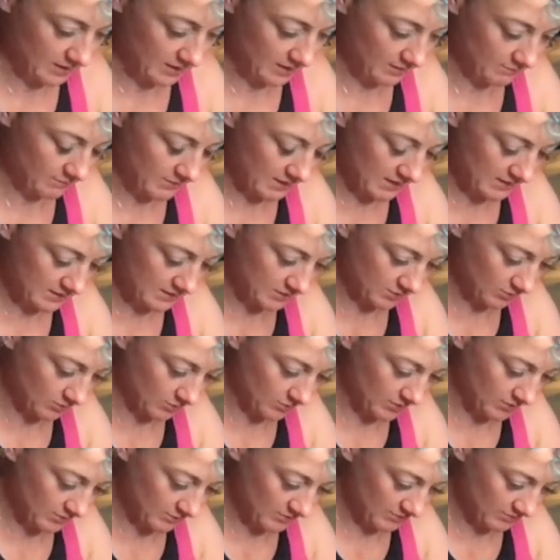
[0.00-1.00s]
I'm going to mix it
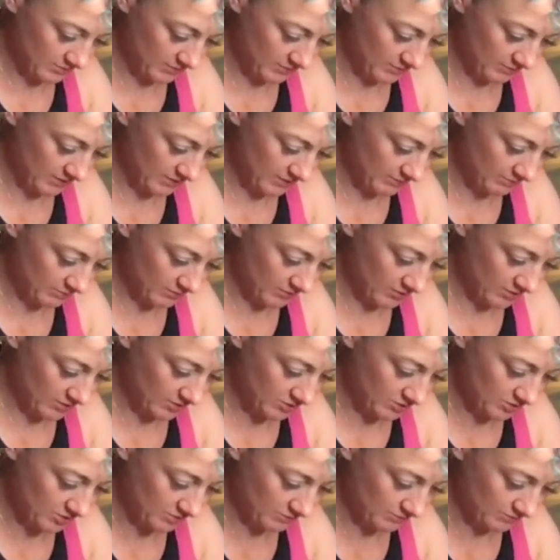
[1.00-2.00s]
all in with my
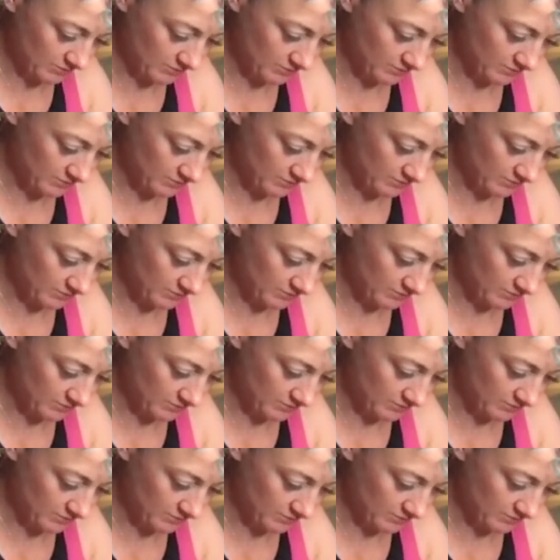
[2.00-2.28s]
paintbrush.